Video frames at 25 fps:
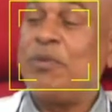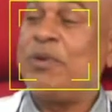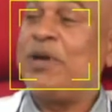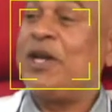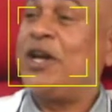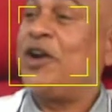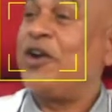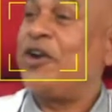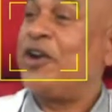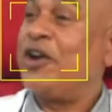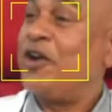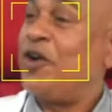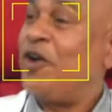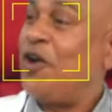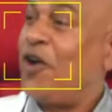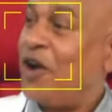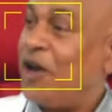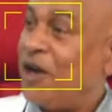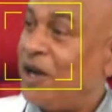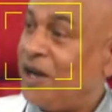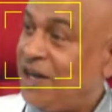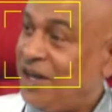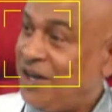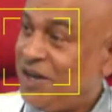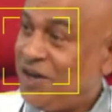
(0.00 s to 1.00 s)
or
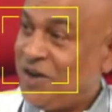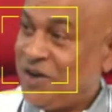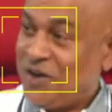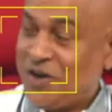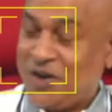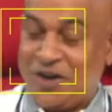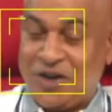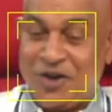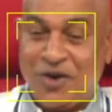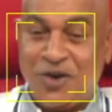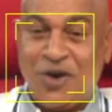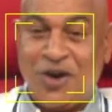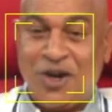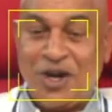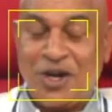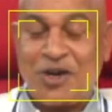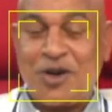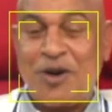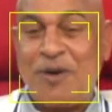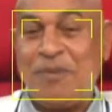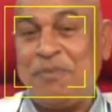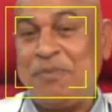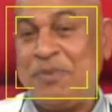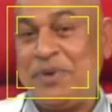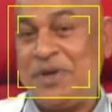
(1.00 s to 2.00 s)
the oil
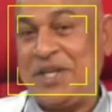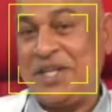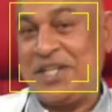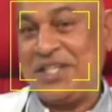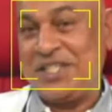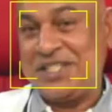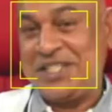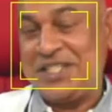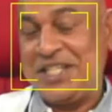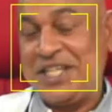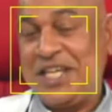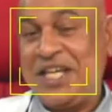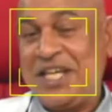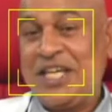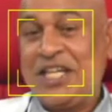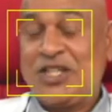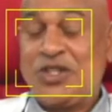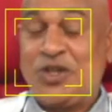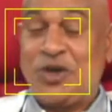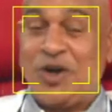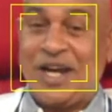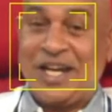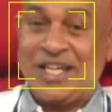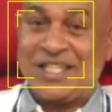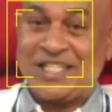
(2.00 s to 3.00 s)
companies
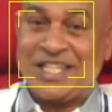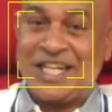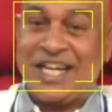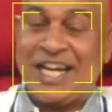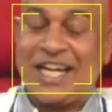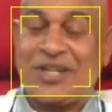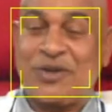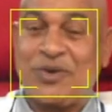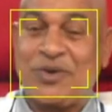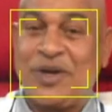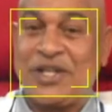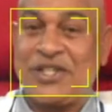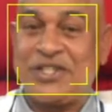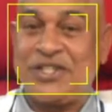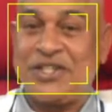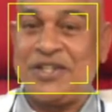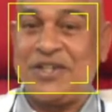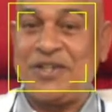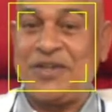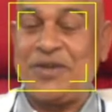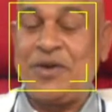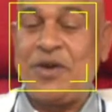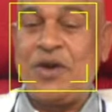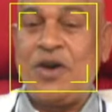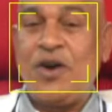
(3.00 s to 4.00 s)
to answer that
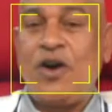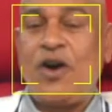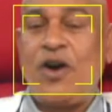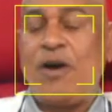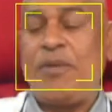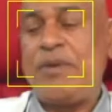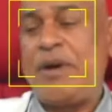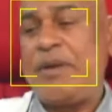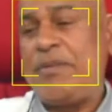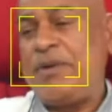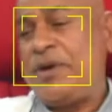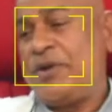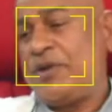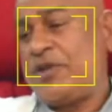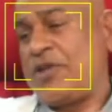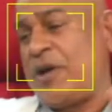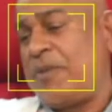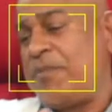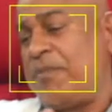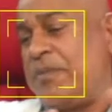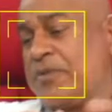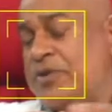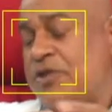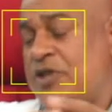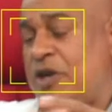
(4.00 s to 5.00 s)
question, or maybe
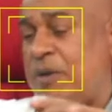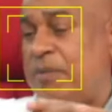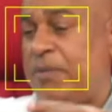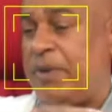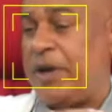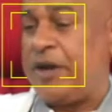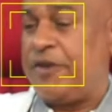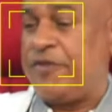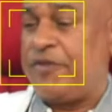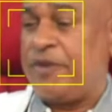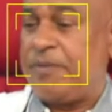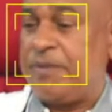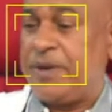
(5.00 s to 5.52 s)
somebody from